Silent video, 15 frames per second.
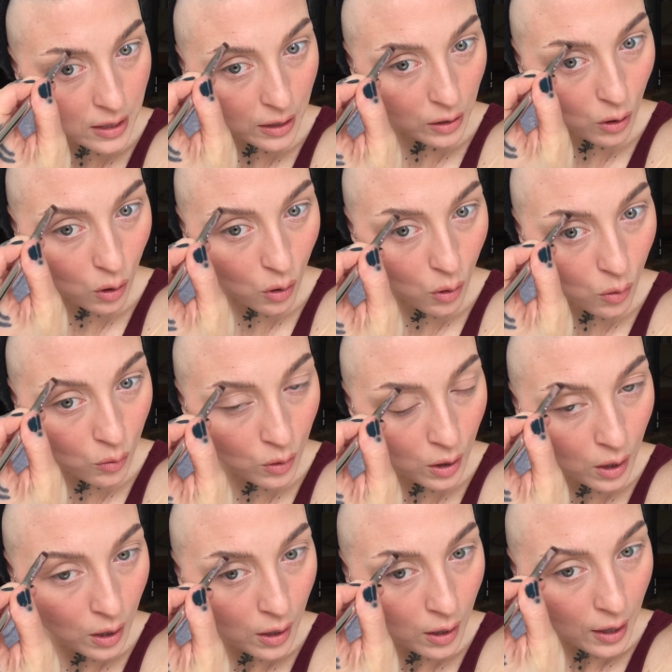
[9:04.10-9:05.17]
I go,
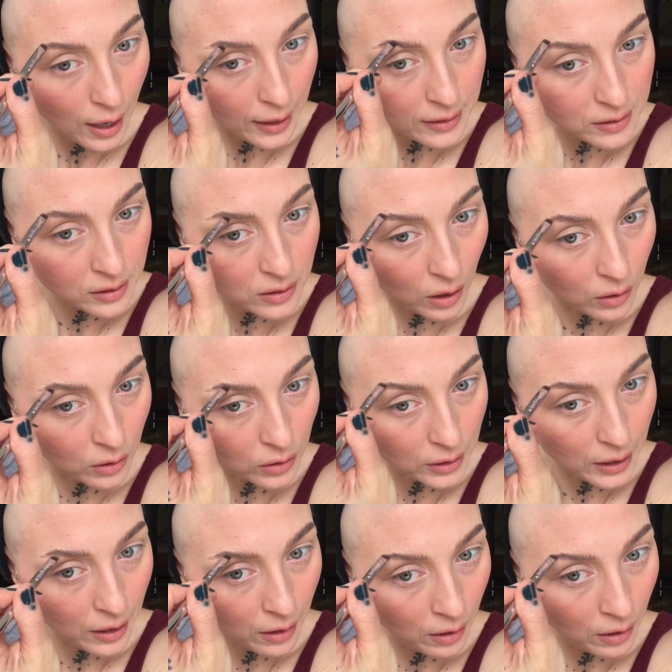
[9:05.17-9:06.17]
I subtly